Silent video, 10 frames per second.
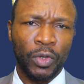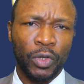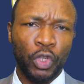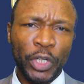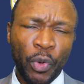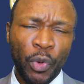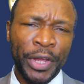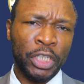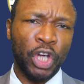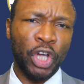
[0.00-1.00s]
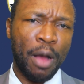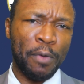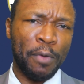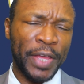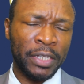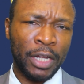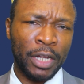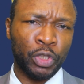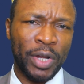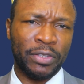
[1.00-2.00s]
You are doing the job of the
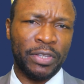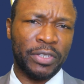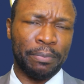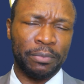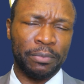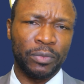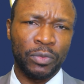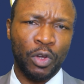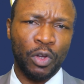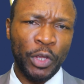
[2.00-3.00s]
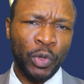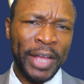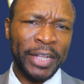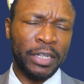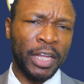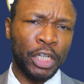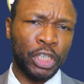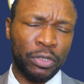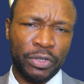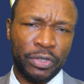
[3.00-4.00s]
international system, of the United
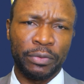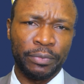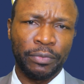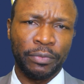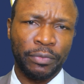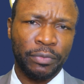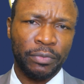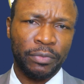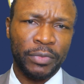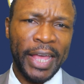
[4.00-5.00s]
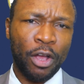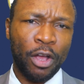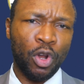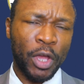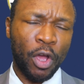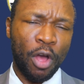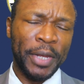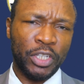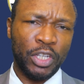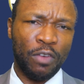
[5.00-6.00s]
Nations, the Economic
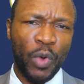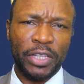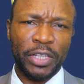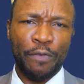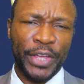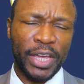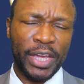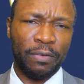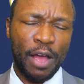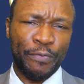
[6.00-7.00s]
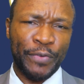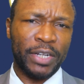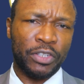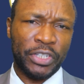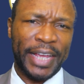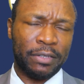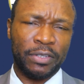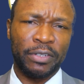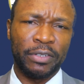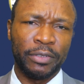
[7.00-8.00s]
Community of West African
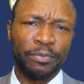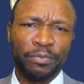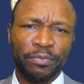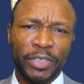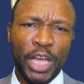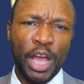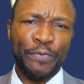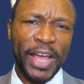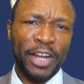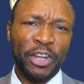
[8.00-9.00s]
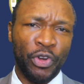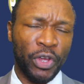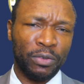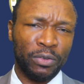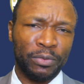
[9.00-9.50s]
states, the African Union.